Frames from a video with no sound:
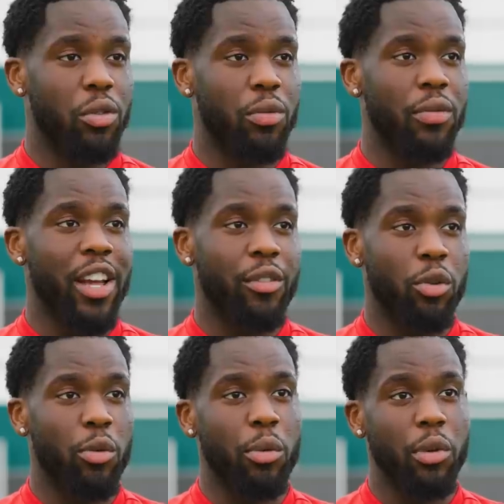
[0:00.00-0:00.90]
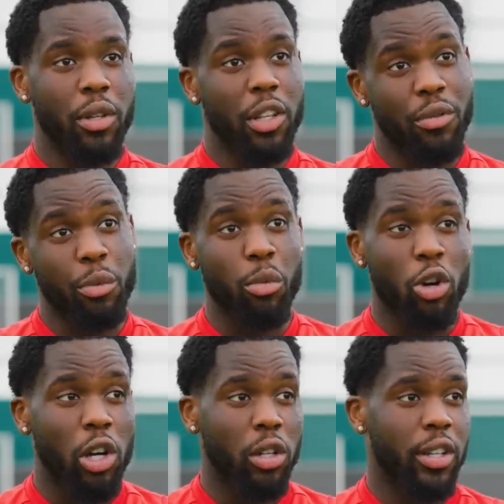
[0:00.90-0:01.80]
to fight for even
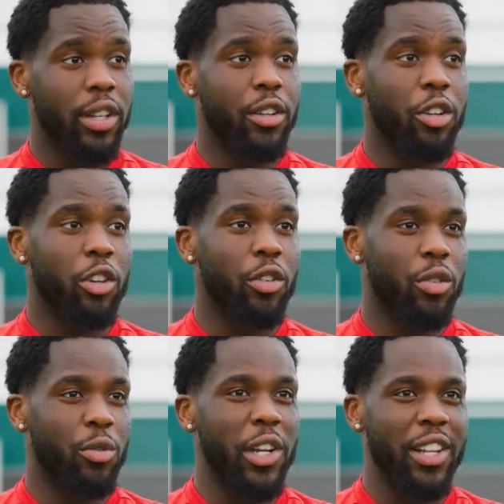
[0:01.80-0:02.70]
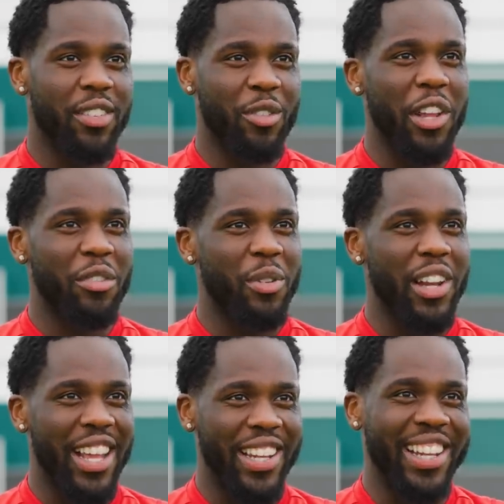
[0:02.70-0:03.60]
more not really stressful like